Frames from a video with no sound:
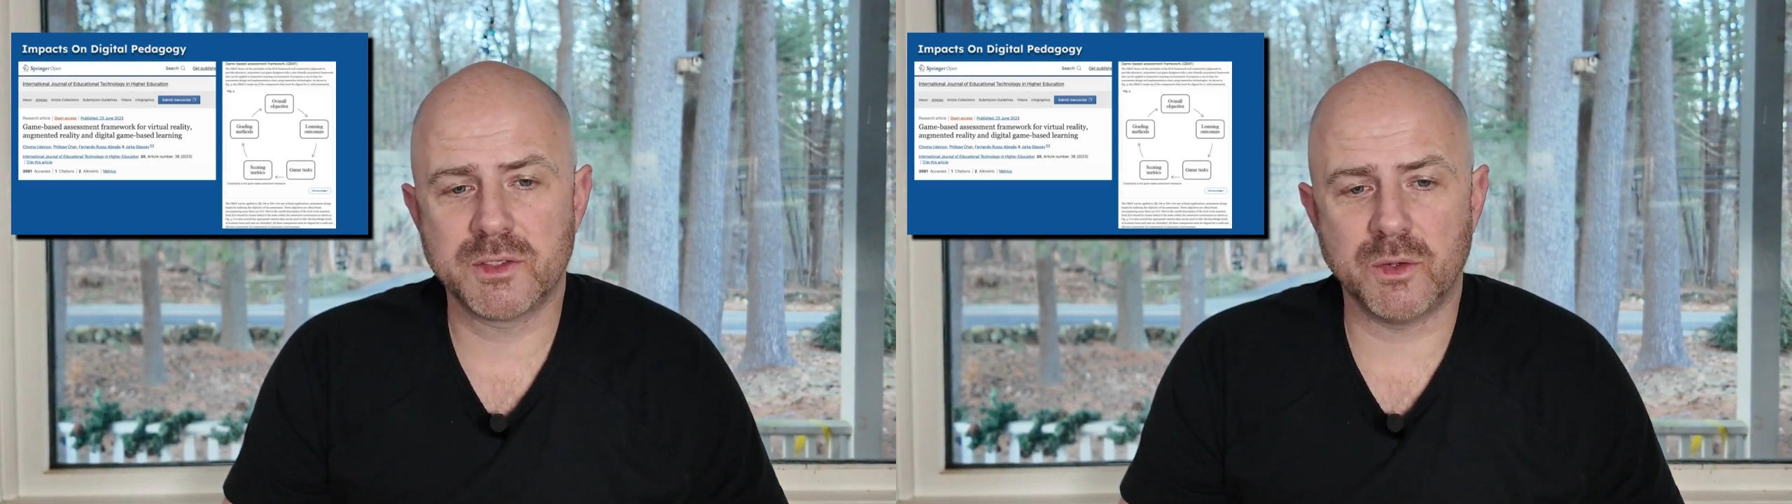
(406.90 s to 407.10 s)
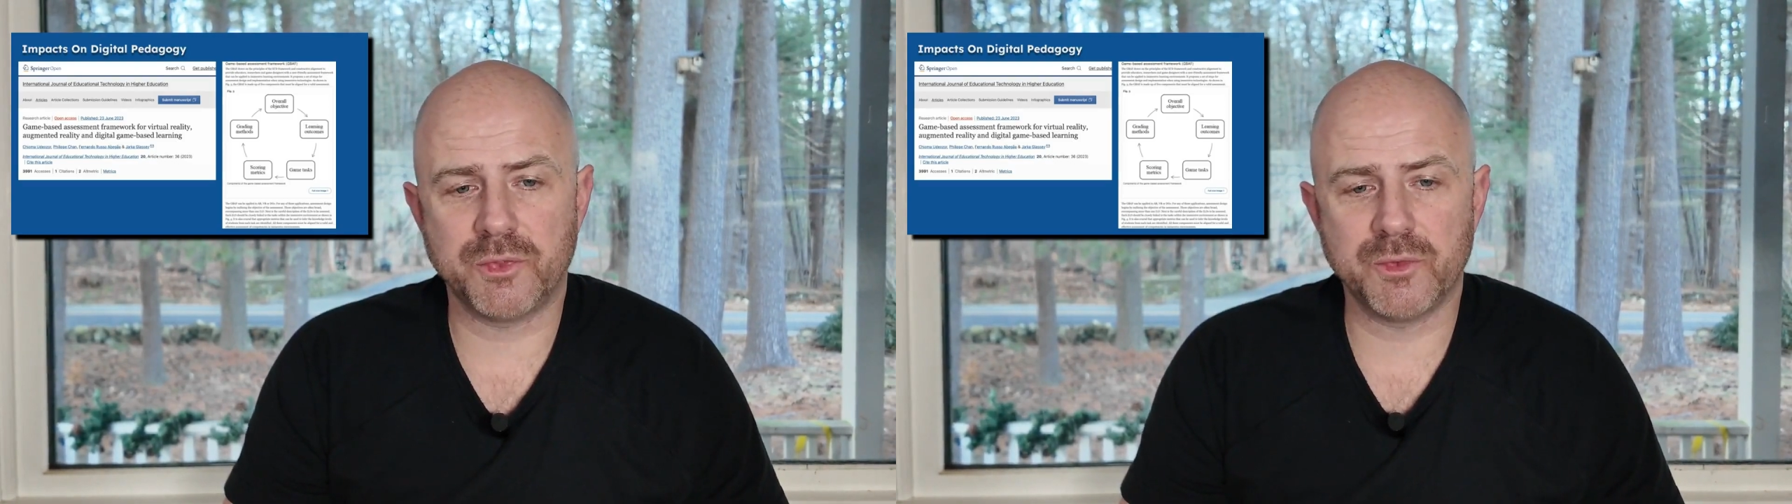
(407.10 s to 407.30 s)

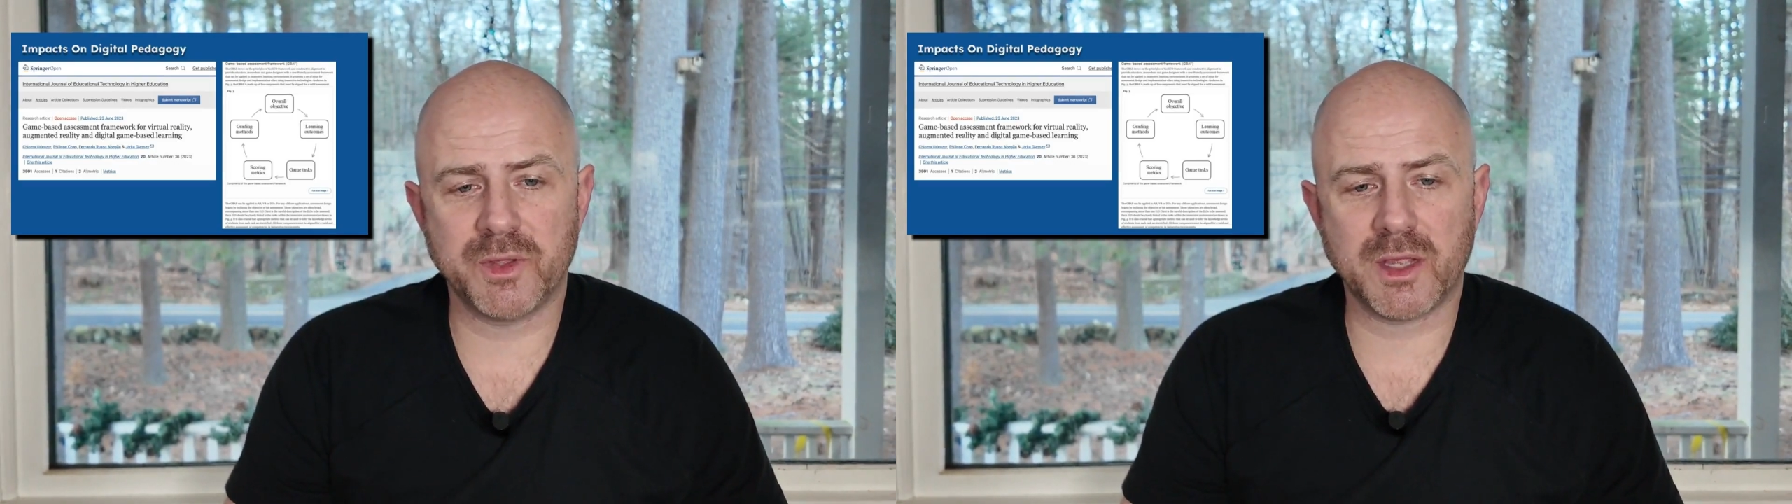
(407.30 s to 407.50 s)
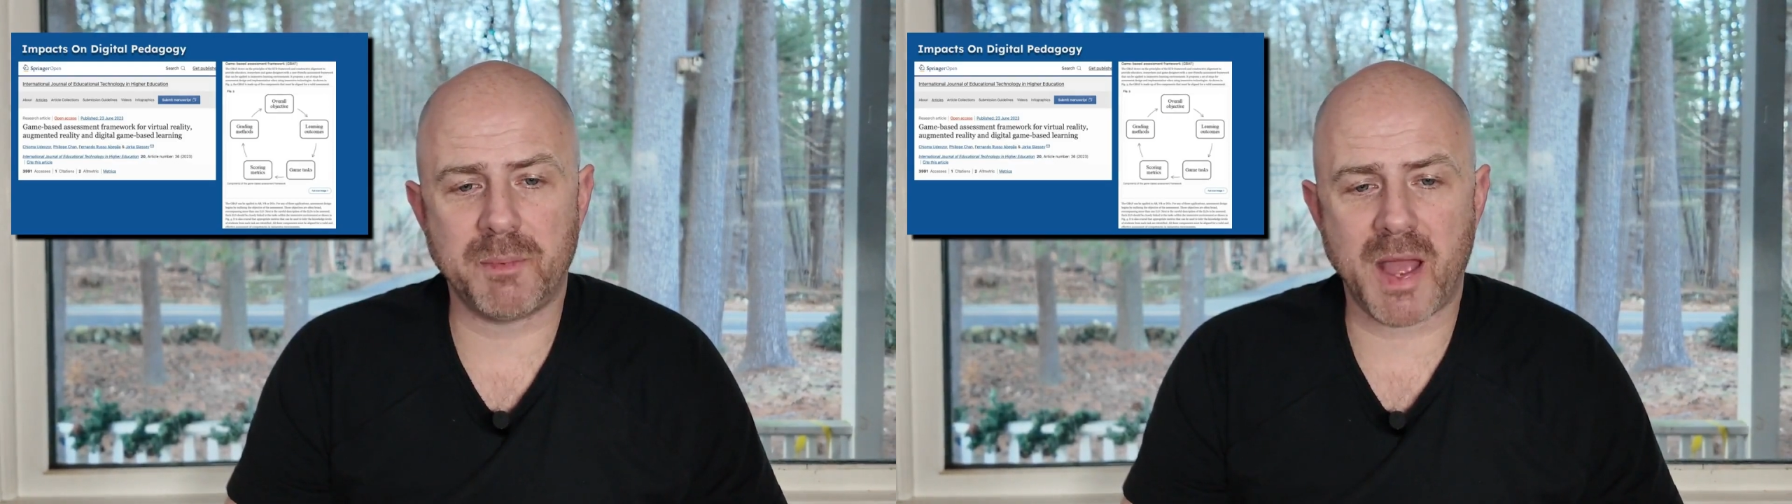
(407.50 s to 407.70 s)
So through
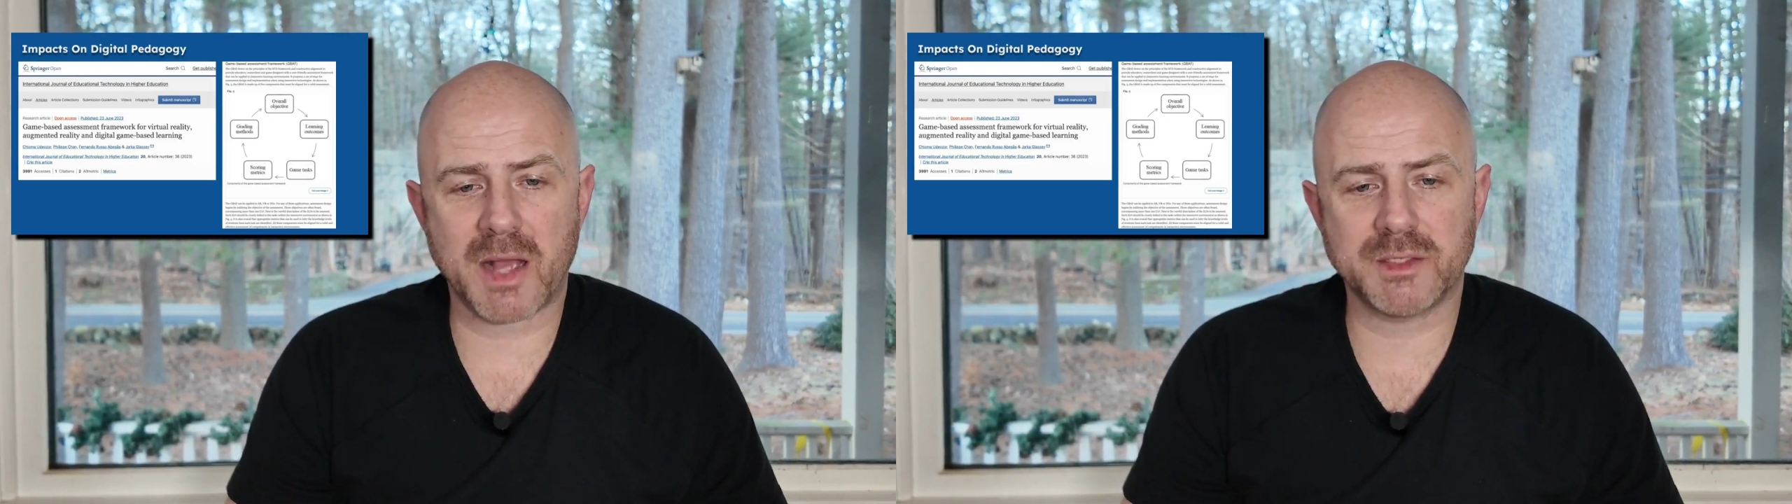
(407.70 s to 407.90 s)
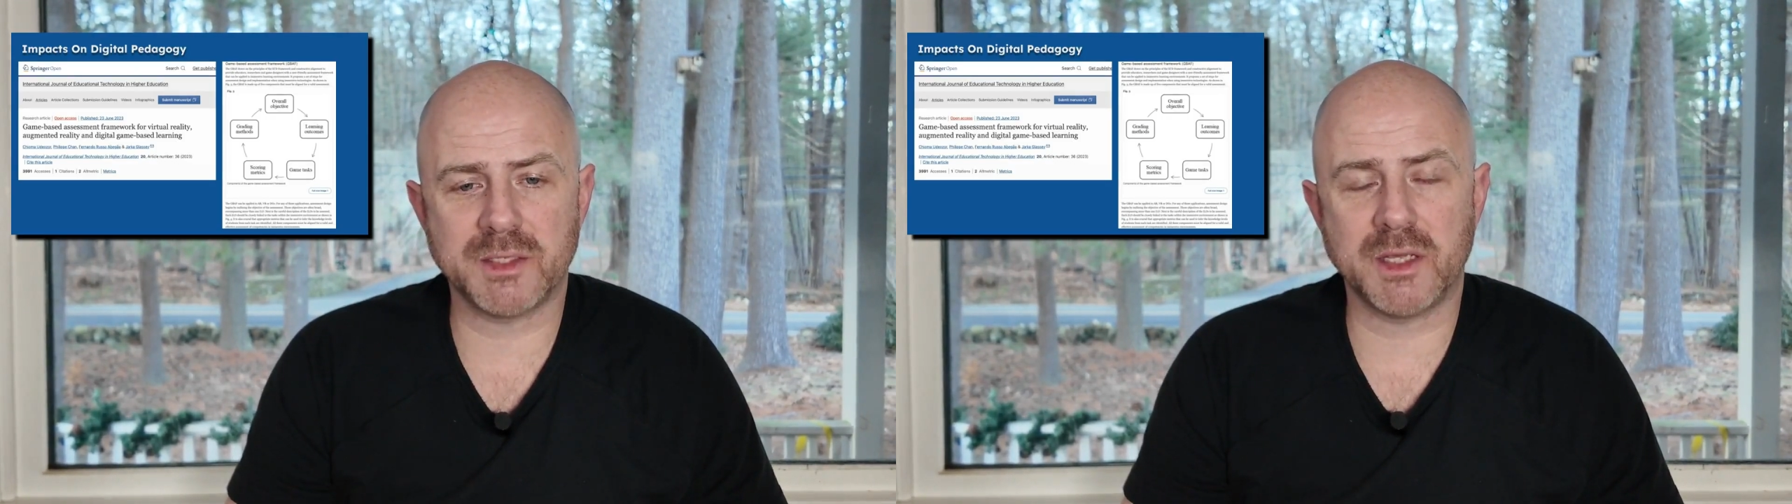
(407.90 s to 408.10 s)
the
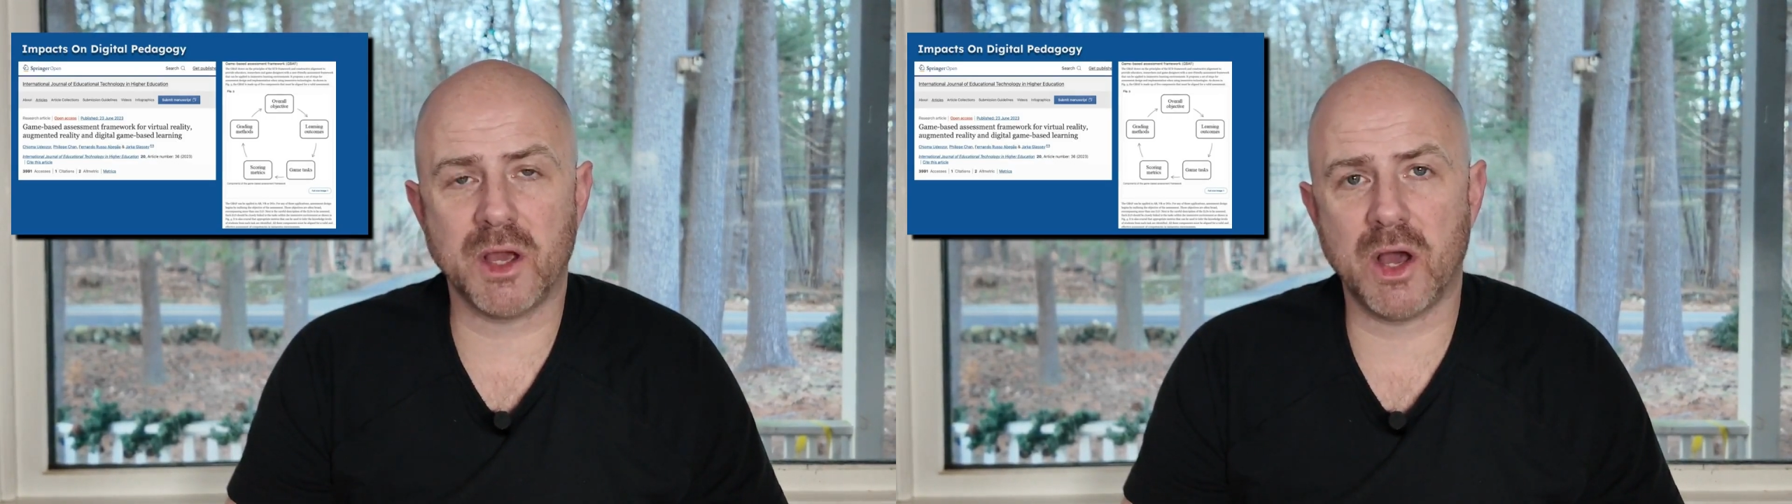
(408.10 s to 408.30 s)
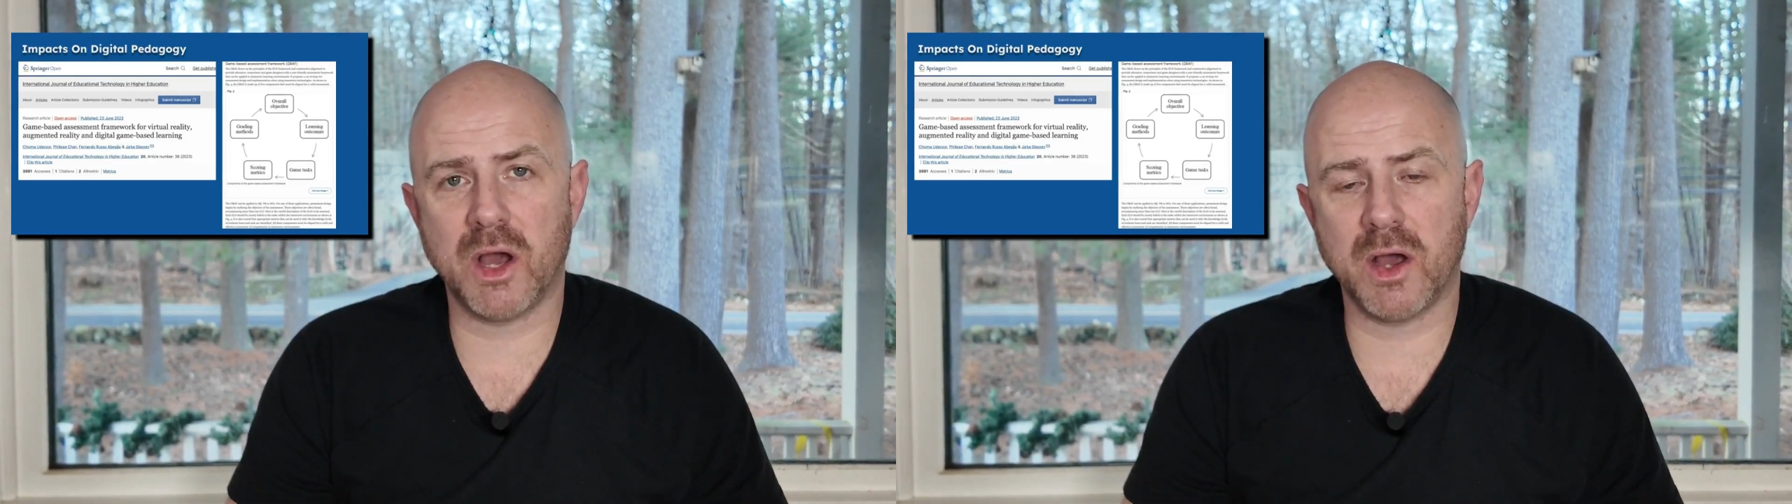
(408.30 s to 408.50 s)

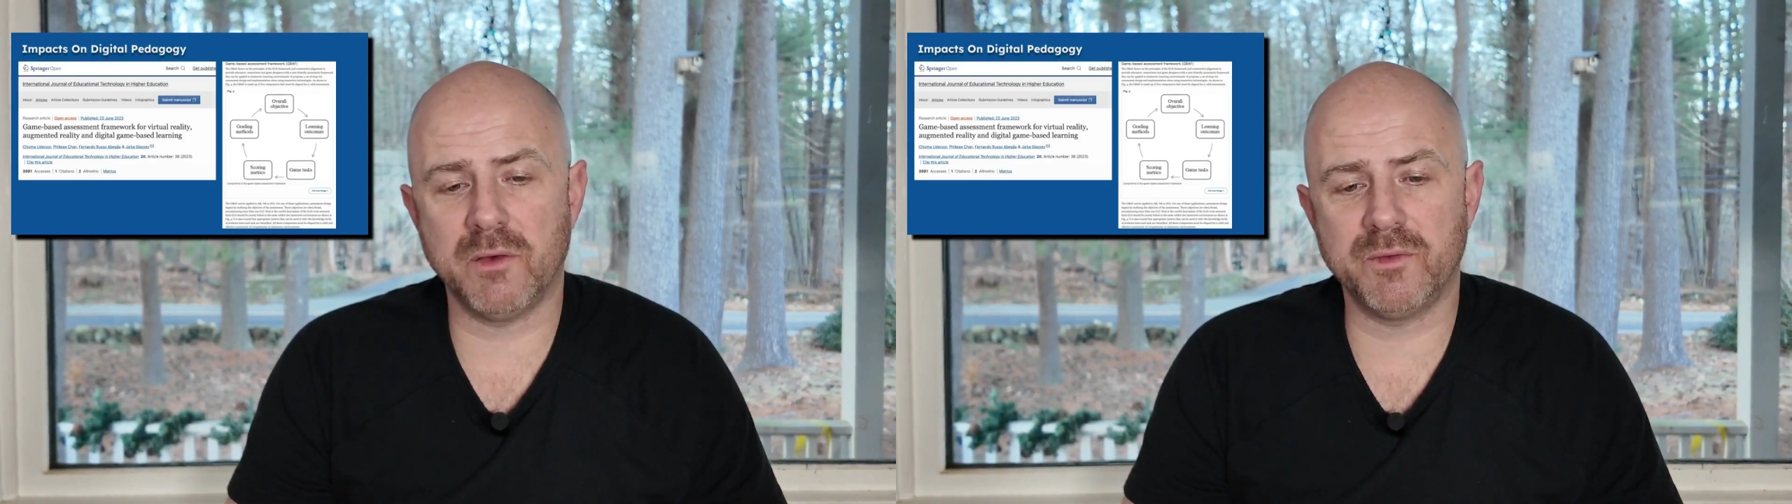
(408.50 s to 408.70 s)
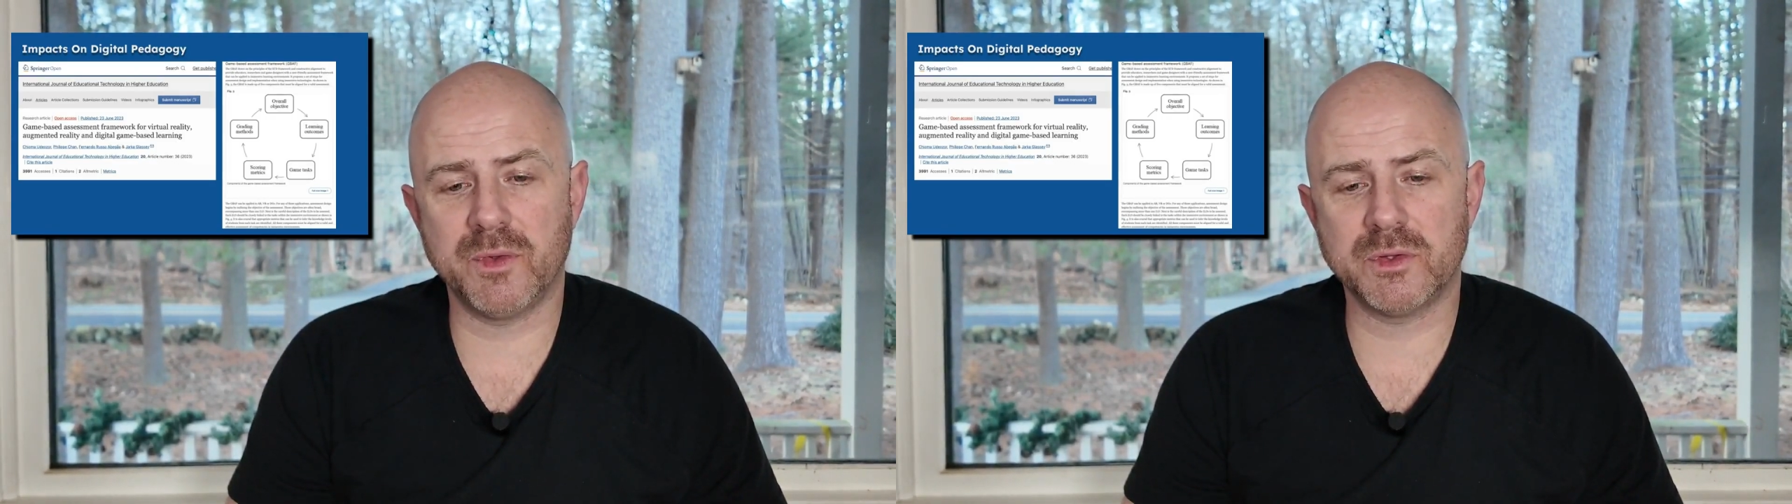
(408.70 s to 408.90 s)
capacity
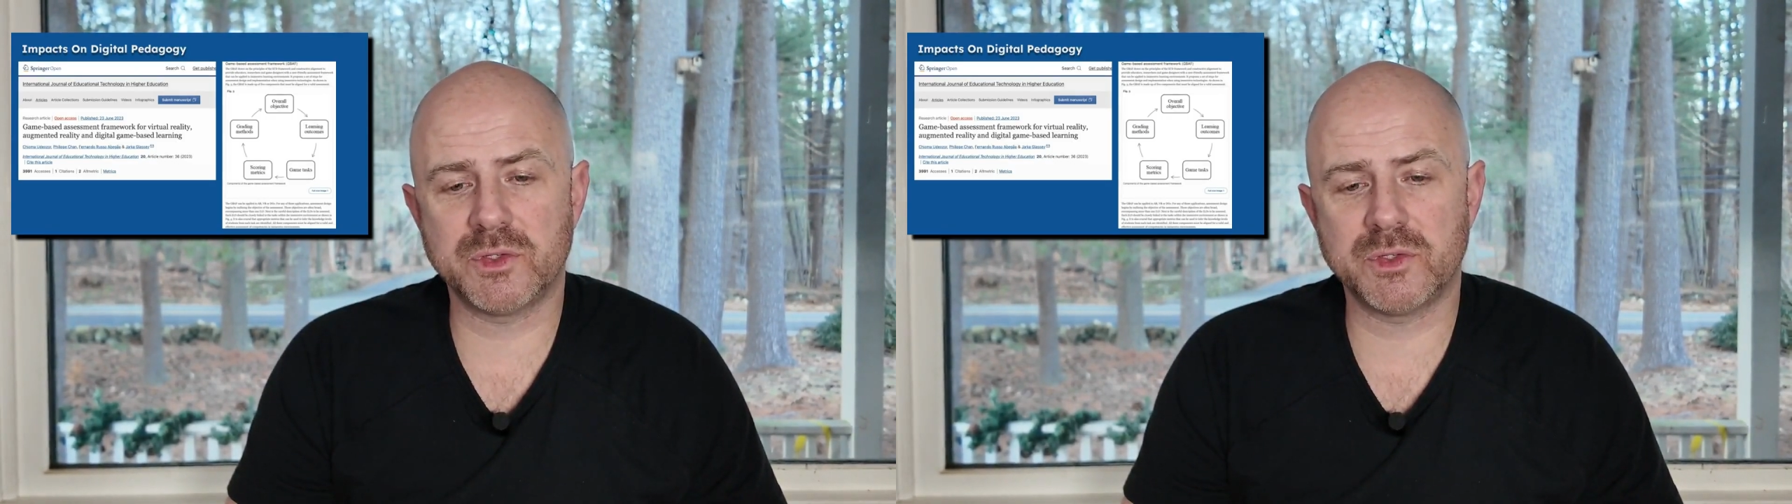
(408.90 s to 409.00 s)
of